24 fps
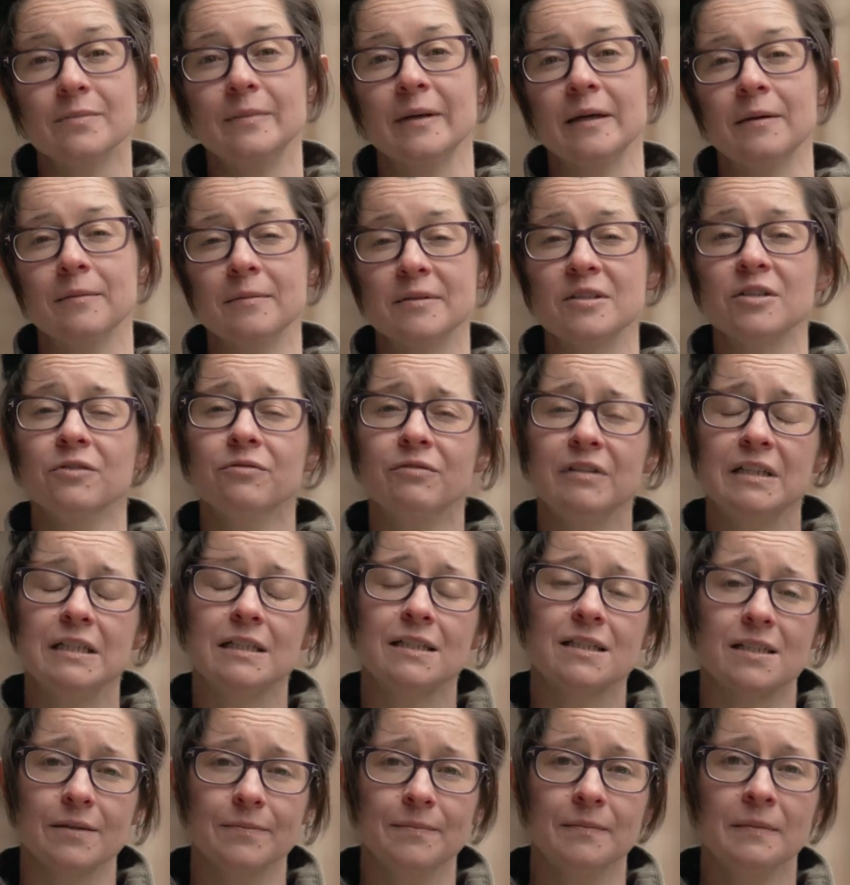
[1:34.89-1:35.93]
to be able to
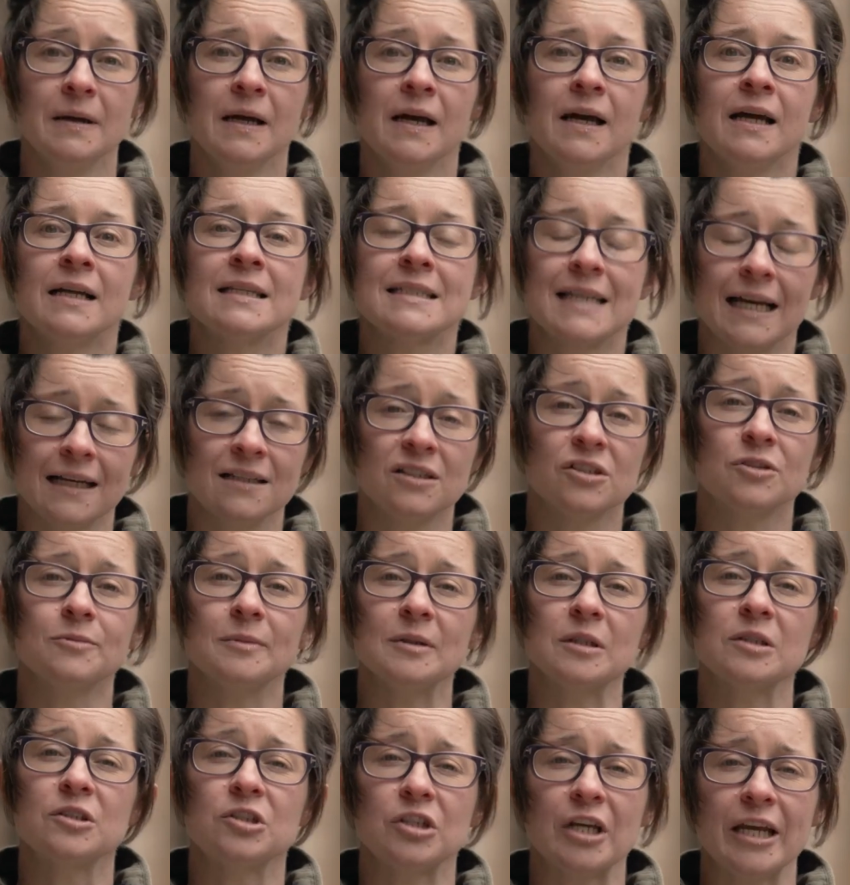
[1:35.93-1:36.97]
read some
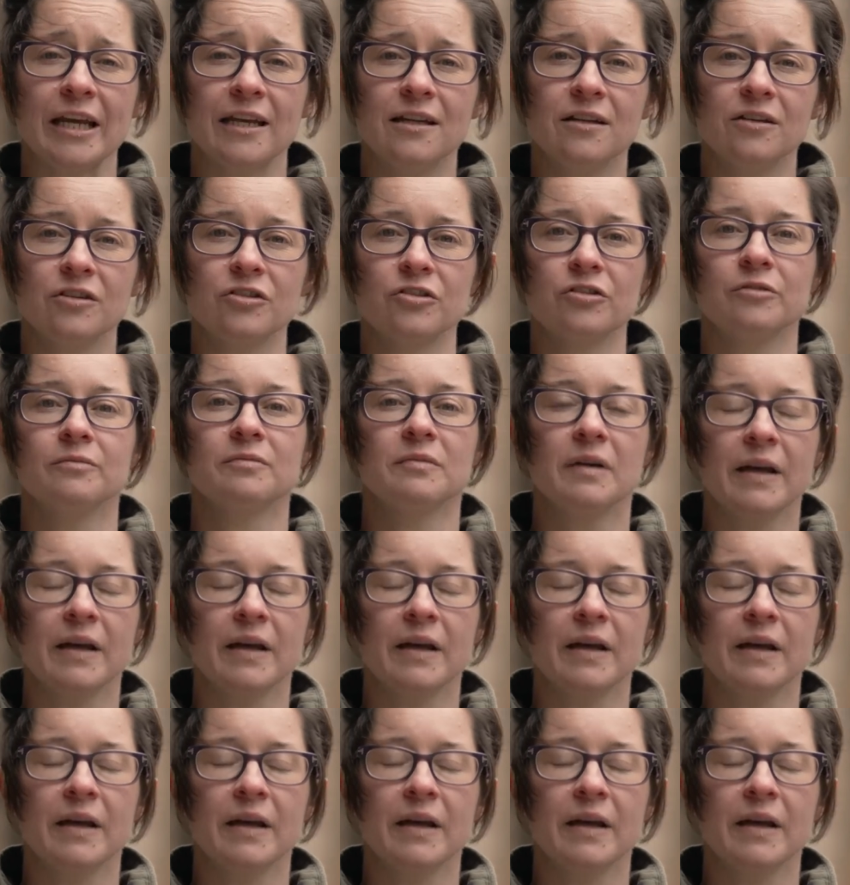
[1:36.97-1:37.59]
tangible change